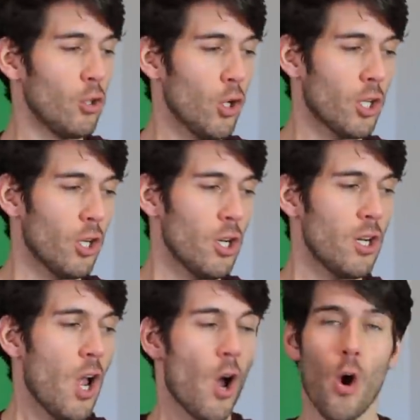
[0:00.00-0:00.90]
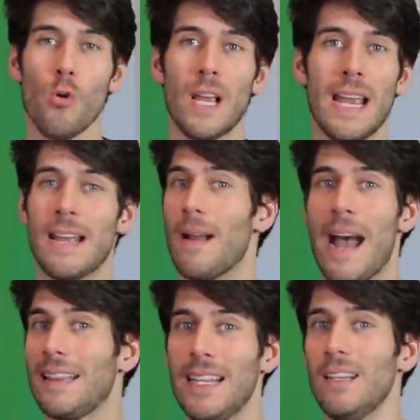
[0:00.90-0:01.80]
it look good? Okay,
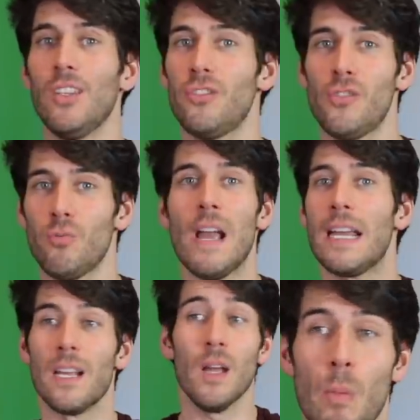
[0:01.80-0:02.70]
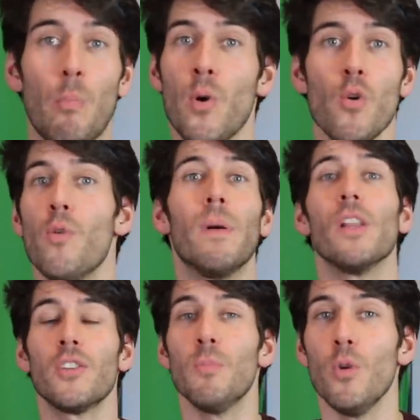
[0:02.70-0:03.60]
I think this is right. Boom,
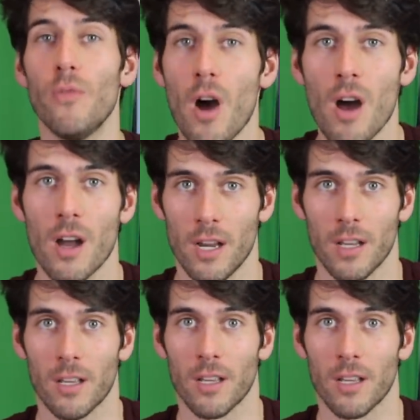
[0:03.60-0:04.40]
let's move on. I